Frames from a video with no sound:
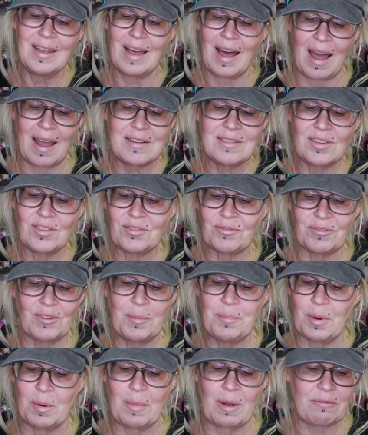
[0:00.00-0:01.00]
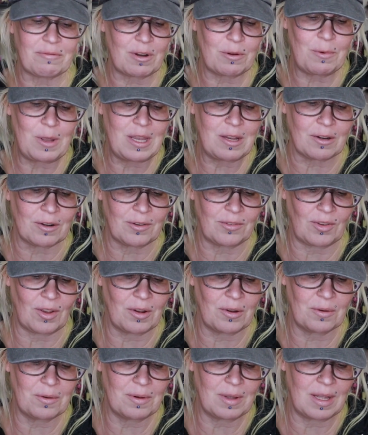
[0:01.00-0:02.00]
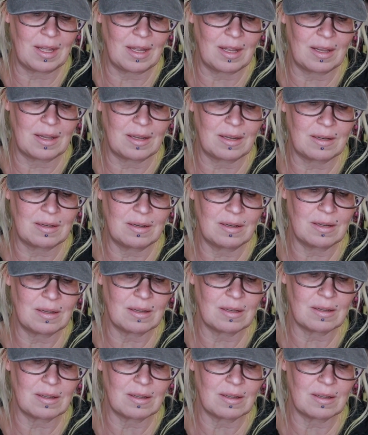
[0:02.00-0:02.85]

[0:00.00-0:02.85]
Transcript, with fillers: I just flip them every week or so and